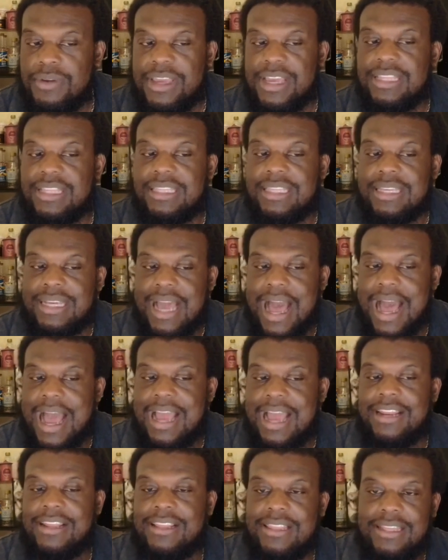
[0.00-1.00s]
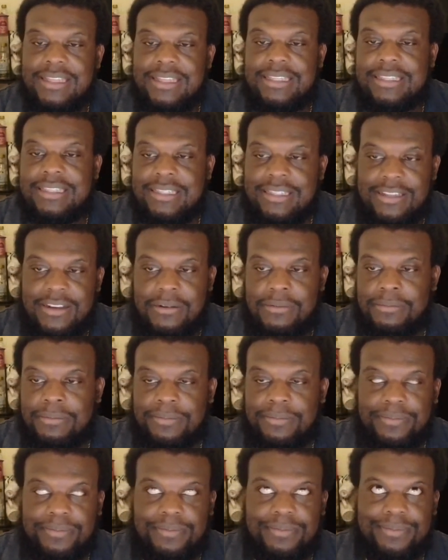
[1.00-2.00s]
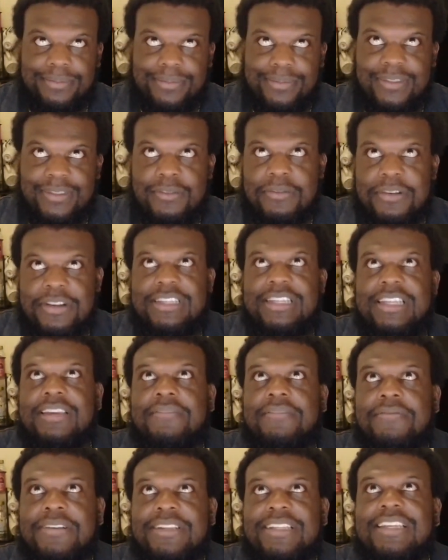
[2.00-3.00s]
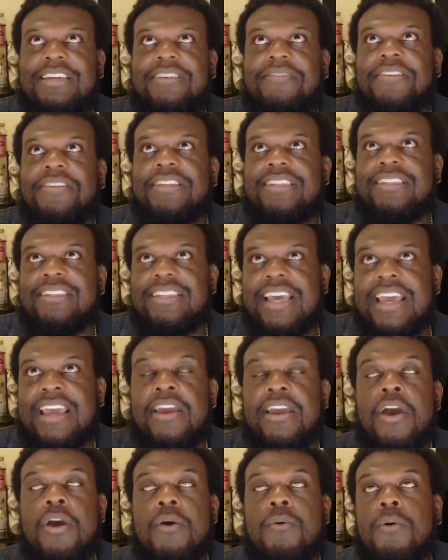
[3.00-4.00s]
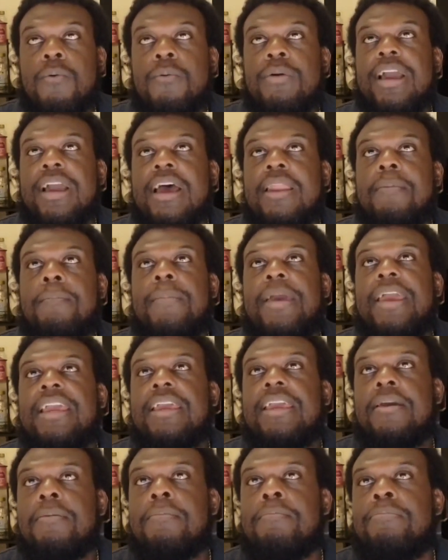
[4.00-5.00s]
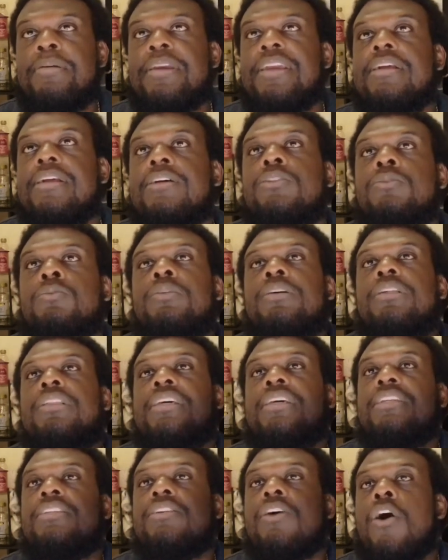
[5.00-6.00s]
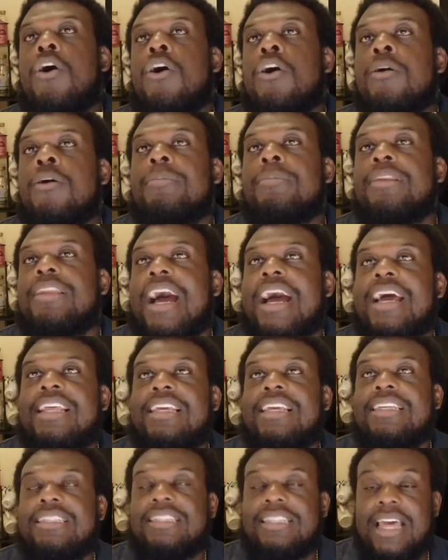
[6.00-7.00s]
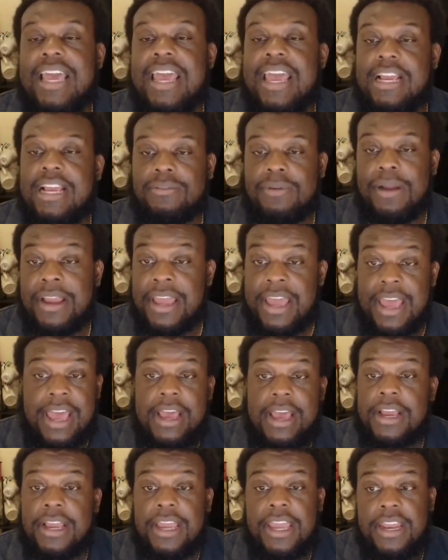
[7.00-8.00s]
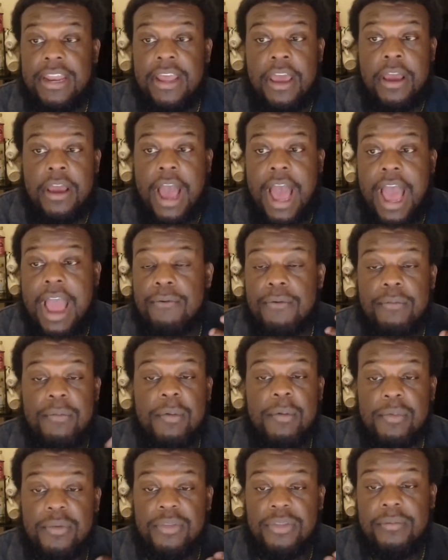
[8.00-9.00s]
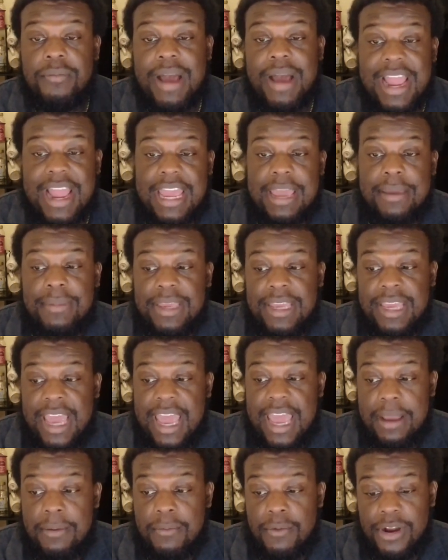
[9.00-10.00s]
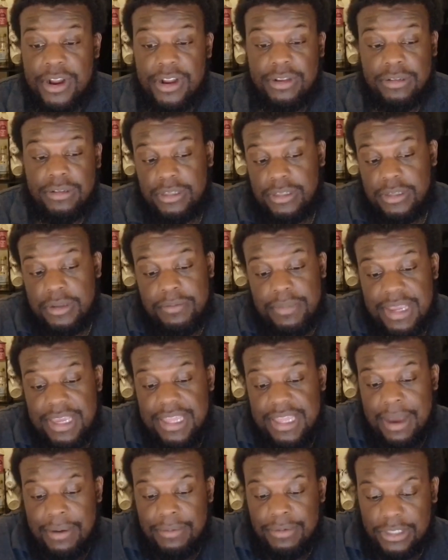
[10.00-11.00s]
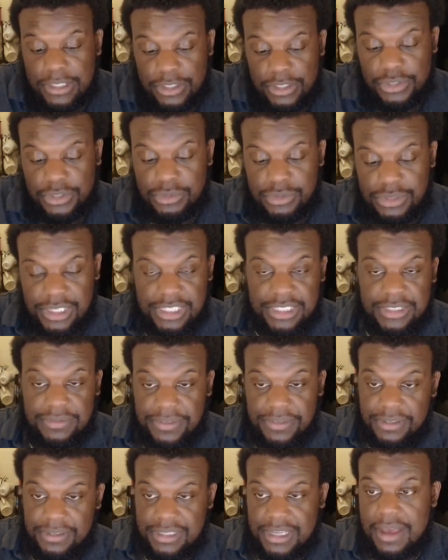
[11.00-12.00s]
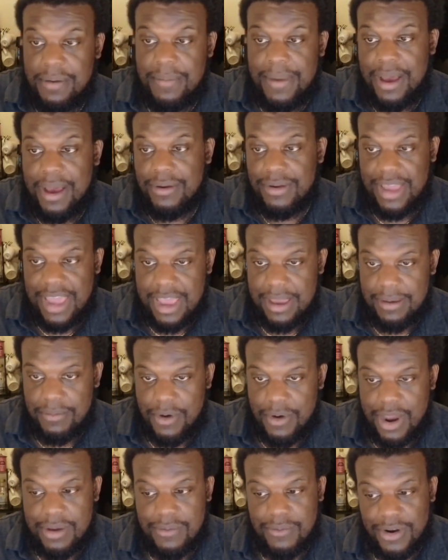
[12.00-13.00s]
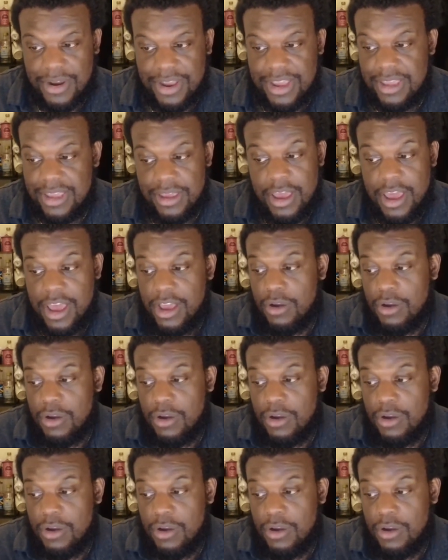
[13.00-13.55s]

get the kind of the when defenses say, well, we got to make him beat us with his arm, not his legs, right? Again, I remember the Miami game where, to me, that was the true Justin Fields come out game, right? Where he